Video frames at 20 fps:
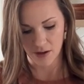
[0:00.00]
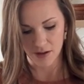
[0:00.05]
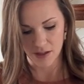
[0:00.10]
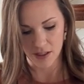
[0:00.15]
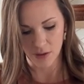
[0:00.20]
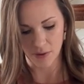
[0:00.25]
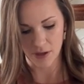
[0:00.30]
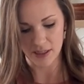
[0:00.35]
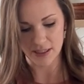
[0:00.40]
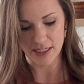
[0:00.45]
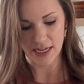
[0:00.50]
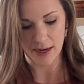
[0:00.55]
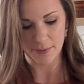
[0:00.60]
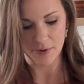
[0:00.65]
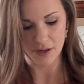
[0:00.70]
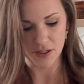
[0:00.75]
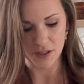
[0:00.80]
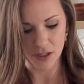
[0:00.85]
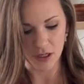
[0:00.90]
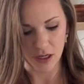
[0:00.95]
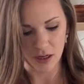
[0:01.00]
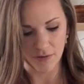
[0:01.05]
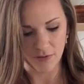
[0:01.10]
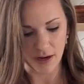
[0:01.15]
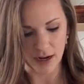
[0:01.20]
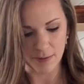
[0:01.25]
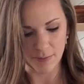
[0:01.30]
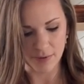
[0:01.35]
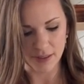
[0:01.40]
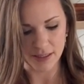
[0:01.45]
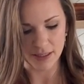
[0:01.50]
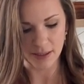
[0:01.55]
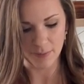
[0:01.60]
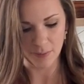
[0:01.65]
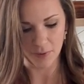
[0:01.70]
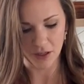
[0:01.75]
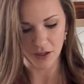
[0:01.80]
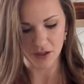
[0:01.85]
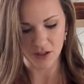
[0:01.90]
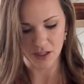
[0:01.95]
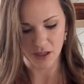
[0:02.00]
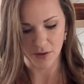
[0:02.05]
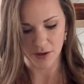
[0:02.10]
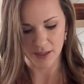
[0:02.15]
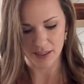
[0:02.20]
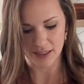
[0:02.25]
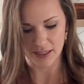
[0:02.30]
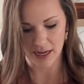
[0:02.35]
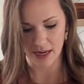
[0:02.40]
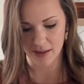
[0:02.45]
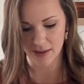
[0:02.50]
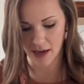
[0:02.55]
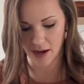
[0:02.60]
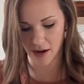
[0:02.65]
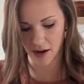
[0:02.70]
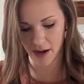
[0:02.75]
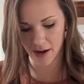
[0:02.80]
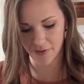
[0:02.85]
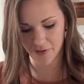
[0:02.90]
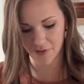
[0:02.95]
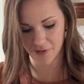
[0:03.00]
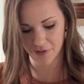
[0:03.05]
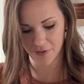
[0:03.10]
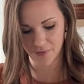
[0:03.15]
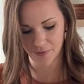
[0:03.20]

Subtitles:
So when it's time to serve, I'm simply just going to take that off,